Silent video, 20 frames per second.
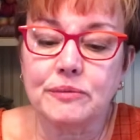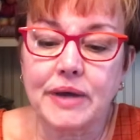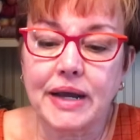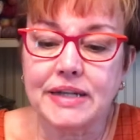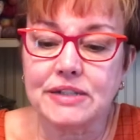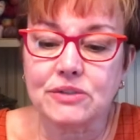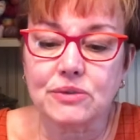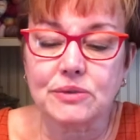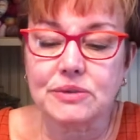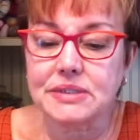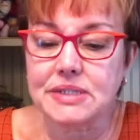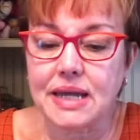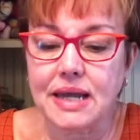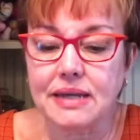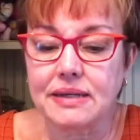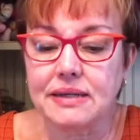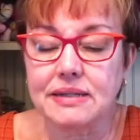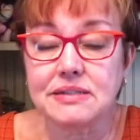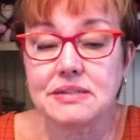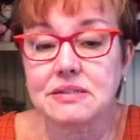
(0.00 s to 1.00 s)
told
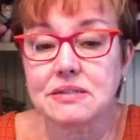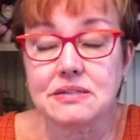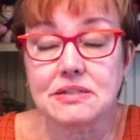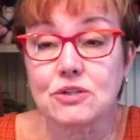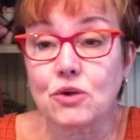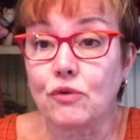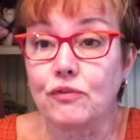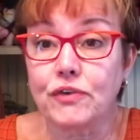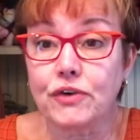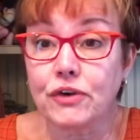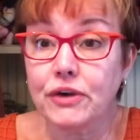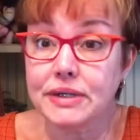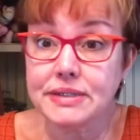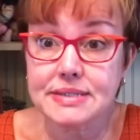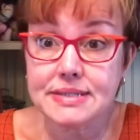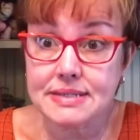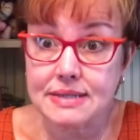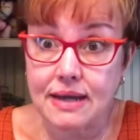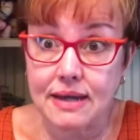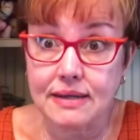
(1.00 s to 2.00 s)
Dad, it's over,
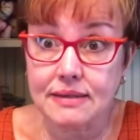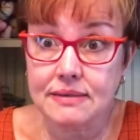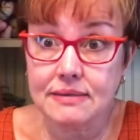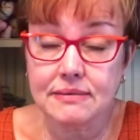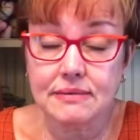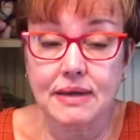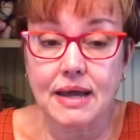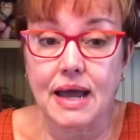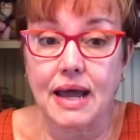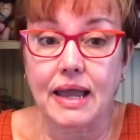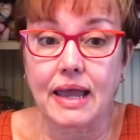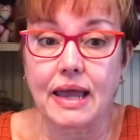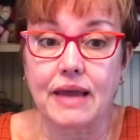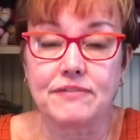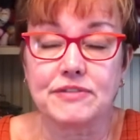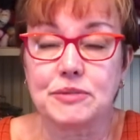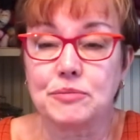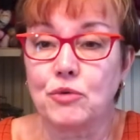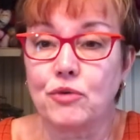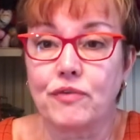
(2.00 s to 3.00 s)
it's done. I have
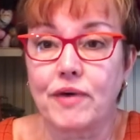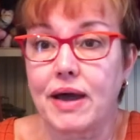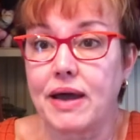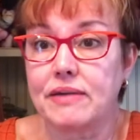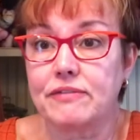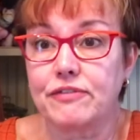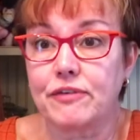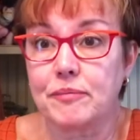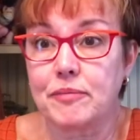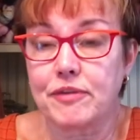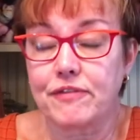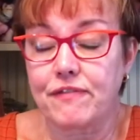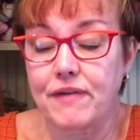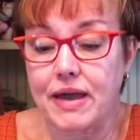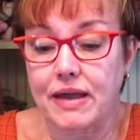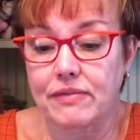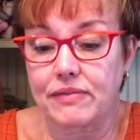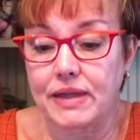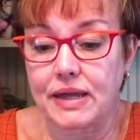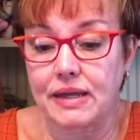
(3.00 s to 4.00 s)
to move on from the
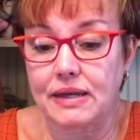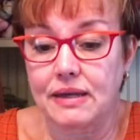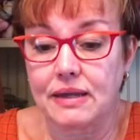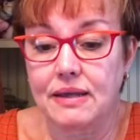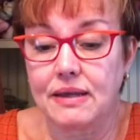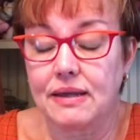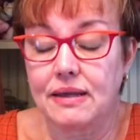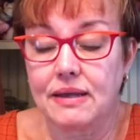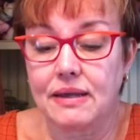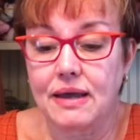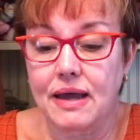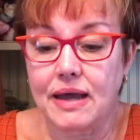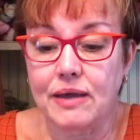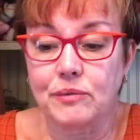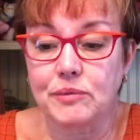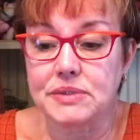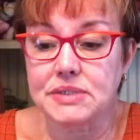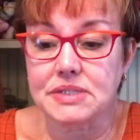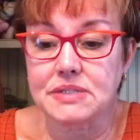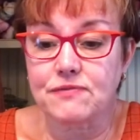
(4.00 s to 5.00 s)
fact that I
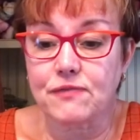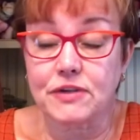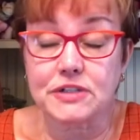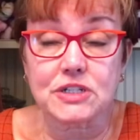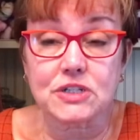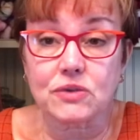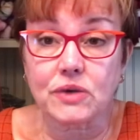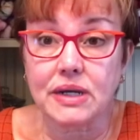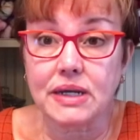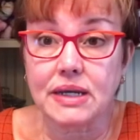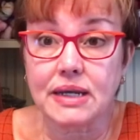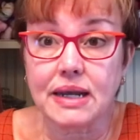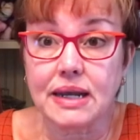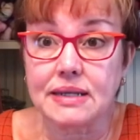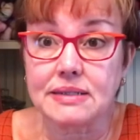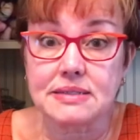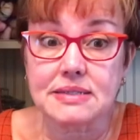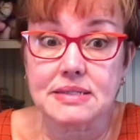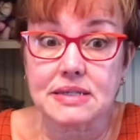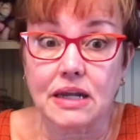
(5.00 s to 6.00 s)
was frustrated
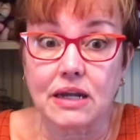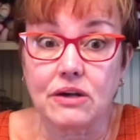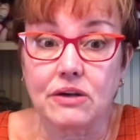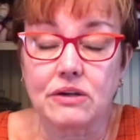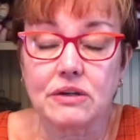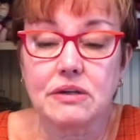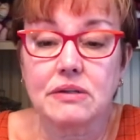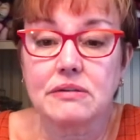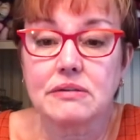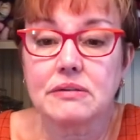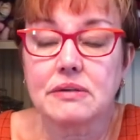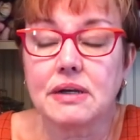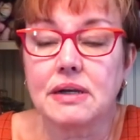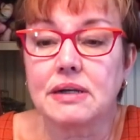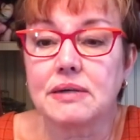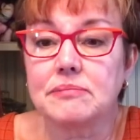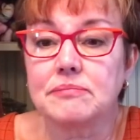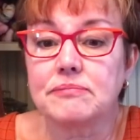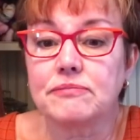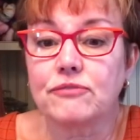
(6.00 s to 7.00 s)
and scared
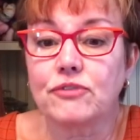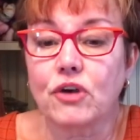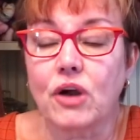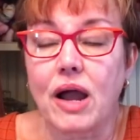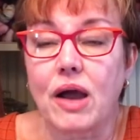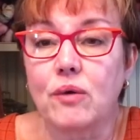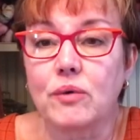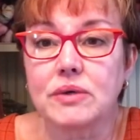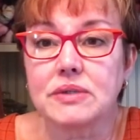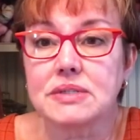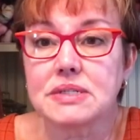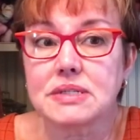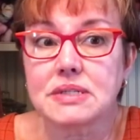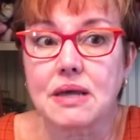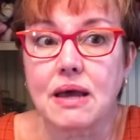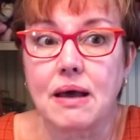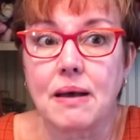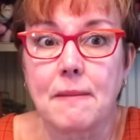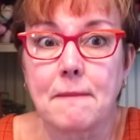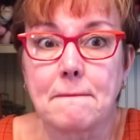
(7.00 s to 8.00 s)
for hours.
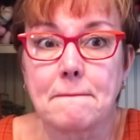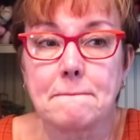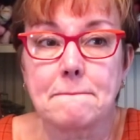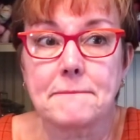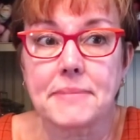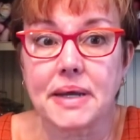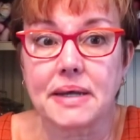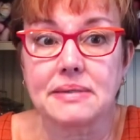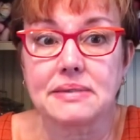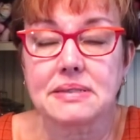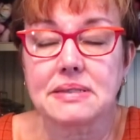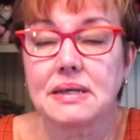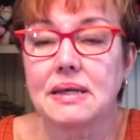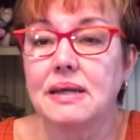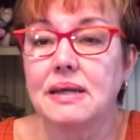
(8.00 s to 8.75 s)
But